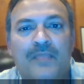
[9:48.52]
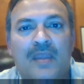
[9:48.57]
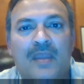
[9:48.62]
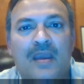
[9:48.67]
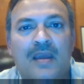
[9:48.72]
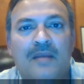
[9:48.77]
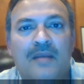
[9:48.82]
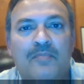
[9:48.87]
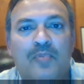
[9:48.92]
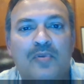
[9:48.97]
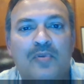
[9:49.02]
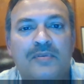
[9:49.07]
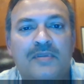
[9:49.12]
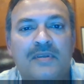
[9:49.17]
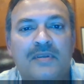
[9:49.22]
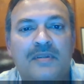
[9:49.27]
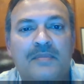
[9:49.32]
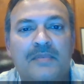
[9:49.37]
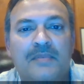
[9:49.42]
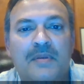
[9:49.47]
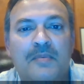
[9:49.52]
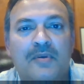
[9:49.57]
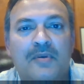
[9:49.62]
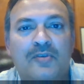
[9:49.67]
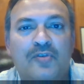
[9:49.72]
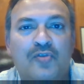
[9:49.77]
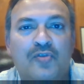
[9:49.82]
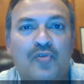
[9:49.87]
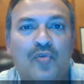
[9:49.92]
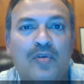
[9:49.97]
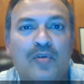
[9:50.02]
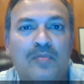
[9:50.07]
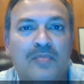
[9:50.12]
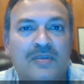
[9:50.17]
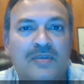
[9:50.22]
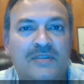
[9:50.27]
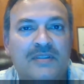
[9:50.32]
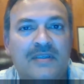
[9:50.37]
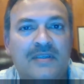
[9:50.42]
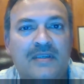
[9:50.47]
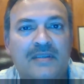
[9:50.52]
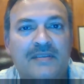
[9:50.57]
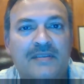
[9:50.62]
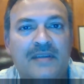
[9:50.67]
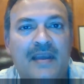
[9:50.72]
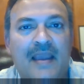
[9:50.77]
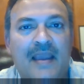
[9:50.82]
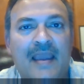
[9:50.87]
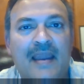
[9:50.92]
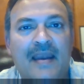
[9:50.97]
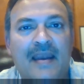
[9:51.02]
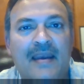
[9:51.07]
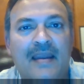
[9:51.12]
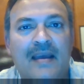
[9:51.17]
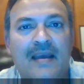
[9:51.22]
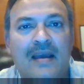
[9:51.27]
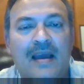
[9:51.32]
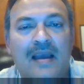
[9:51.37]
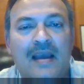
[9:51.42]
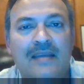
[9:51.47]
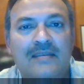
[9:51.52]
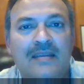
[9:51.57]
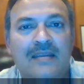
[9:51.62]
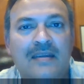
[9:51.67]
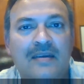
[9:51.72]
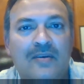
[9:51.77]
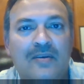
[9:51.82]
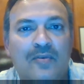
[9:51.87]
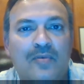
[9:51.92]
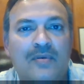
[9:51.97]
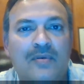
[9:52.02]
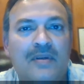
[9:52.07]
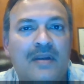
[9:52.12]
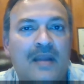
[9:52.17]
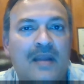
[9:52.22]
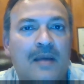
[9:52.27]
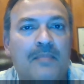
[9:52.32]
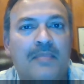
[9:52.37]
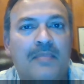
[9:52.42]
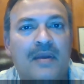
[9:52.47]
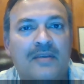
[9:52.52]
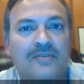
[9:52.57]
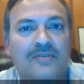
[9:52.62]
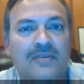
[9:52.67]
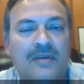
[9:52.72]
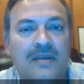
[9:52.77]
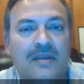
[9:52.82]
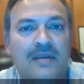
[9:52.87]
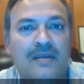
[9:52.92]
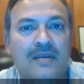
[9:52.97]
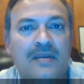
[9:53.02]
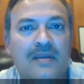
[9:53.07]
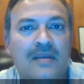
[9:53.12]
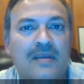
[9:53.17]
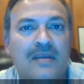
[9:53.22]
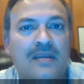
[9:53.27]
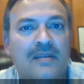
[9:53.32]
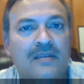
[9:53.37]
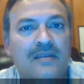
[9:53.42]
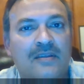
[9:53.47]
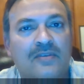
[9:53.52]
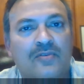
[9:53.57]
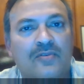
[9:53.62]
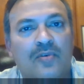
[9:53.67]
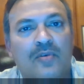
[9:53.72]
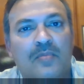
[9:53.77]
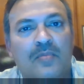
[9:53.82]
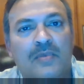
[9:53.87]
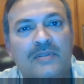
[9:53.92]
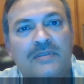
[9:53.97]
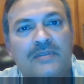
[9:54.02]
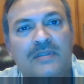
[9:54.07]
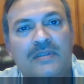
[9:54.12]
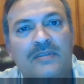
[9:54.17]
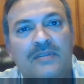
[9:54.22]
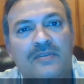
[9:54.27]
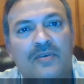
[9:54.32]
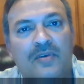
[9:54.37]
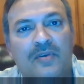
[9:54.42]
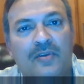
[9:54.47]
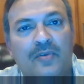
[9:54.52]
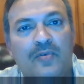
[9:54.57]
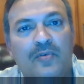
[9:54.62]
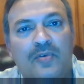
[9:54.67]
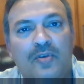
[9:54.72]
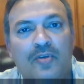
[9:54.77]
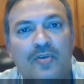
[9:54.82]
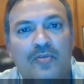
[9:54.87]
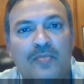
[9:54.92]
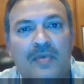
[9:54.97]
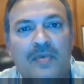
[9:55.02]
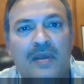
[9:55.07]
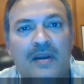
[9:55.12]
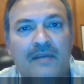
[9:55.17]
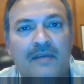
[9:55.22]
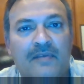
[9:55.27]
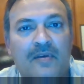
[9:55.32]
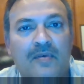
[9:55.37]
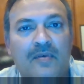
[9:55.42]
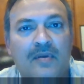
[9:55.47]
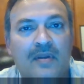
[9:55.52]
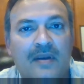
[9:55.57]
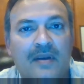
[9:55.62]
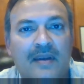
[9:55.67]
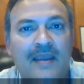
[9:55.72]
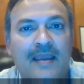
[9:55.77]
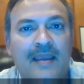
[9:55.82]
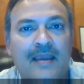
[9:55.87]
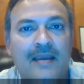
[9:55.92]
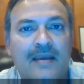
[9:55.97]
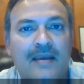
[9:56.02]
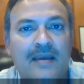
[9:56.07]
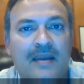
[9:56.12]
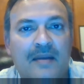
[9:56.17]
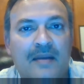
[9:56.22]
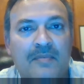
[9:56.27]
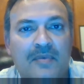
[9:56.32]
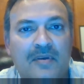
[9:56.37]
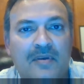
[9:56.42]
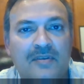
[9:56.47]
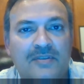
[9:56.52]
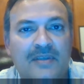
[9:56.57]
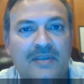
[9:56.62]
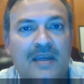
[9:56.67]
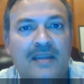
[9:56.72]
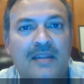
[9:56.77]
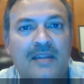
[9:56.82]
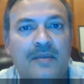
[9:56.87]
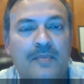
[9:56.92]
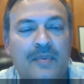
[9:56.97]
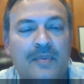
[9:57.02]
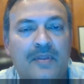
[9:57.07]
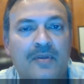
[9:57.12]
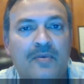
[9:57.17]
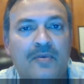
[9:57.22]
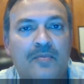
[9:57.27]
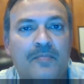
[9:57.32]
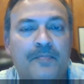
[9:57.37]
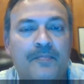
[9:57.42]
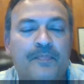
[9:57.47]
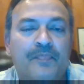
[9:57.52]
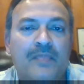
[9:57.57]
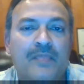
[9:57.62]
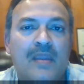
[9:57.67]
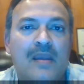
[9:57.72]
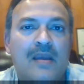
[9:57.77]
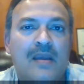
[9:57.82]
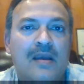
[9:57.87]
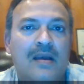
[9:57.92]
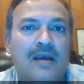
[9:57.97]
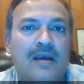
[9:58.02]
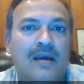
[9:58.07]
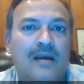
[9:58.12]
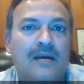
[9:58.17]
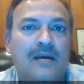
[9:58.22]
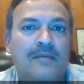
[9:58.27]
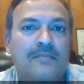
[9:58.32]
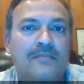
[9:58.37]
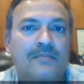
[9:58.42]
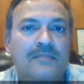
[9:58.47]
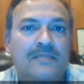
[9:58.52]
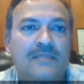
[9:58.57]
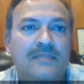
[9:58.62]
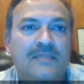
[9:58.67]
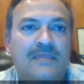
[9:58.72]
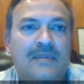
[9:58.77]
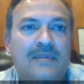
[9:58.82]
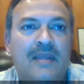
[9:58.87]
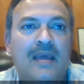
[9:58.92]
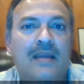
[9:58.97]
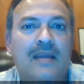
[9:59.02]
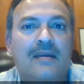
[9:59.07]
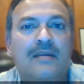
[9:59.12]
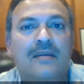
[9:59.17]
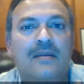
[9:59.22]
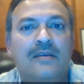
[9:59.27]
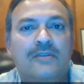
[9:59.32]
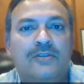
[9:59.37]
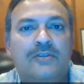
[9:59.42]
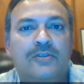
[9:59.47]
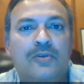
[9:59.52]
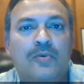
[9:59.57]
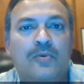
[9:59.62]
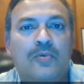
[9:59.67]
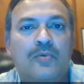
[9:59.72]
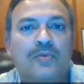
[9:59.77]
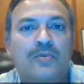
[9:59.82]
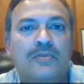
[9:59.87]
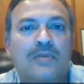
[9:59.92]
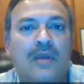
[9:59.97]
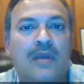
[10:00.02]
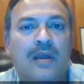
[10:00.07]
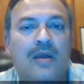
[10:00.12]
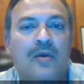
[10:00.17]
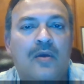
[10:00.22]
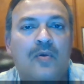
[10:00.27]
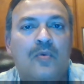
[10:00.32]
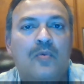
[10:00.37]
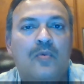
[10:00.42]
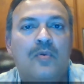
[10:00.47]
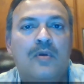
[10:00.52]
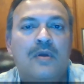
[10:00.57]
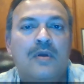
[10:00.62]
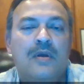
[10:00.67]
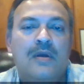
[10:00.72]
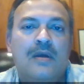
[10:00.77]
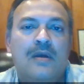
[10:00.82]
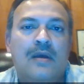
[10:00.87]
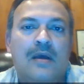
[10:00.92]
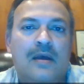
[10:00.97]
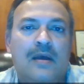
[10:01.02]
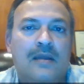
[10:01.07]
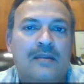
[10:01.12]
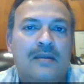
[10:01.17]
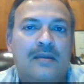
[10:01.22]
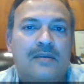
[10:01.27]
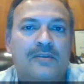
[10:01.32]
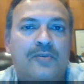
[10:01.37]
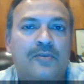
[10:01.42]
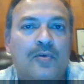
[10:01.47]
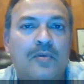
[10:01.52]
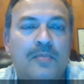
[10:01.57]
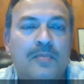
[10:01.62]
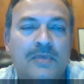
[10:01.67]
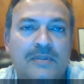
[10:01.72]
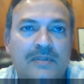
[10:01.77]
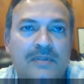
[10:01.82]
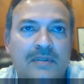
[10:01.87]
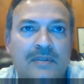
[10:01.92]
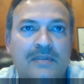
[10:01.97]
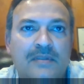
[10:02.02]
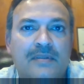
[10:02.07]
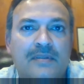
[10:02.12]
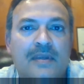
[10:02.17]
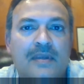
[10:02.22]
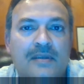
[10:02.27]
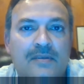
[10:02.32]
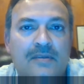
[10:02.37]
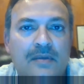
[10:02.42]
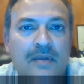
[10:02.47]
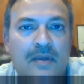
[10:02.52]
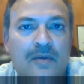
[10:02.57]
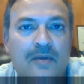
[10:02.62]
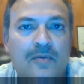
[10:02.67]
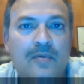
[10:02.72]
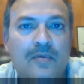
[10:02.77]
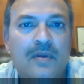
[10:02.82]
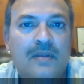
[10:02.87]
had posted something about soul machines, and I then looked it up, actually, the soul machines on YouTube, and I found a link, and I'm going to share that with you. That shows how that Soul Machines is actually a good